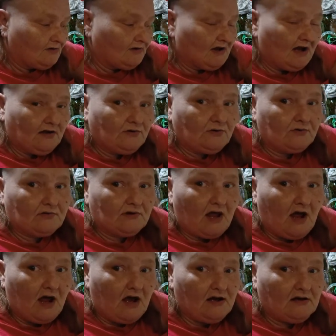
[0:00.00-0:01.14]
Nature's
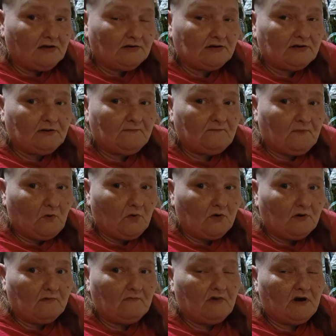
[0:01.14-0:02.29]
highest
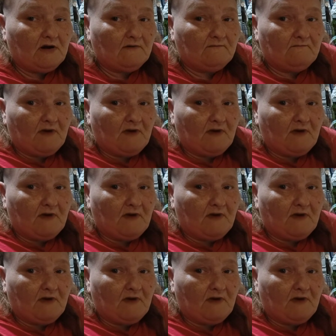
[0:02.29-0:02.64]
form of